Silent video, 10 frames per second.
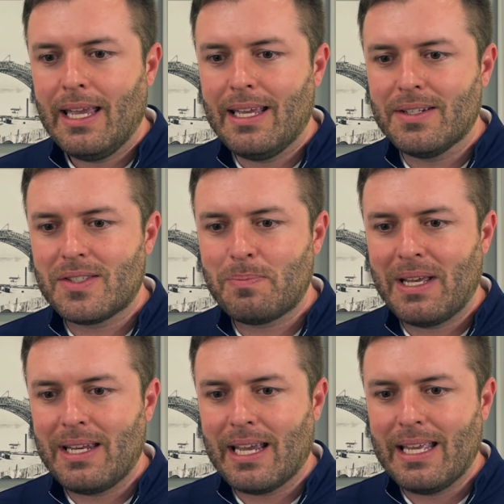is
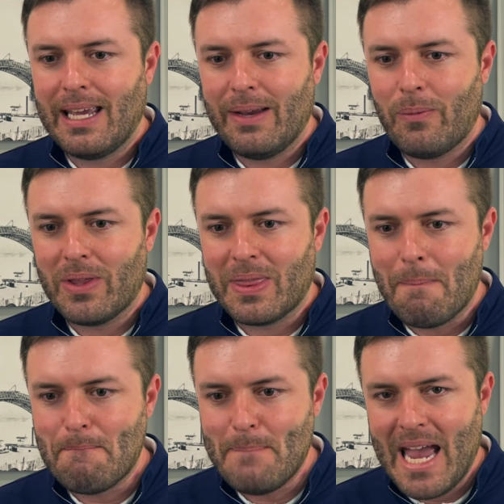spending it with the
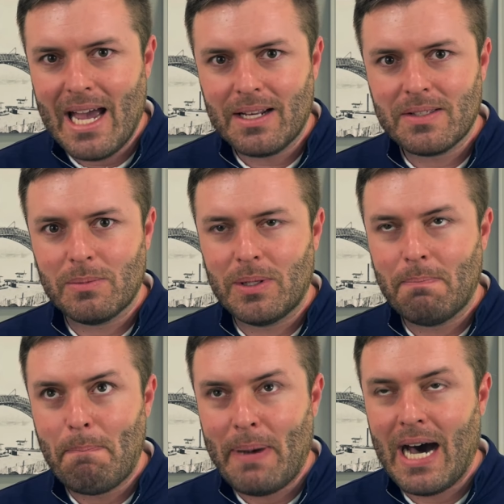
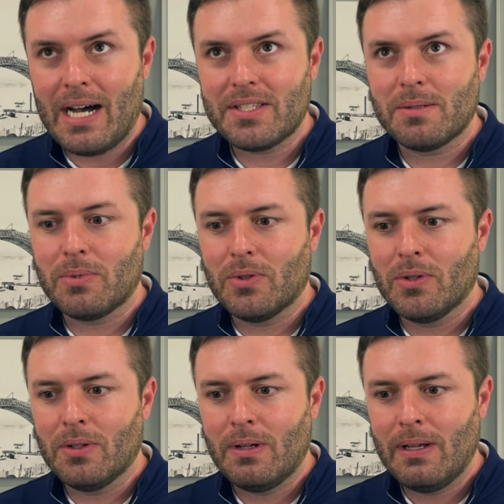maximum
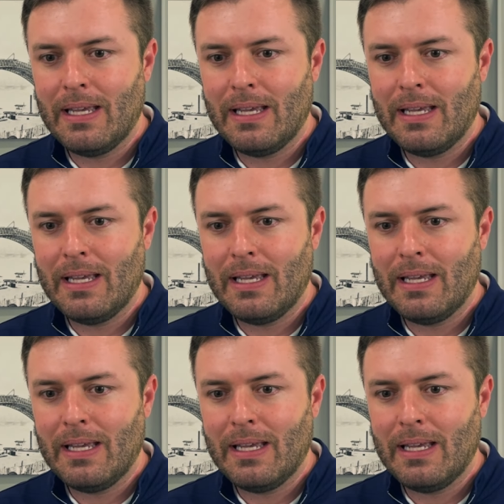possible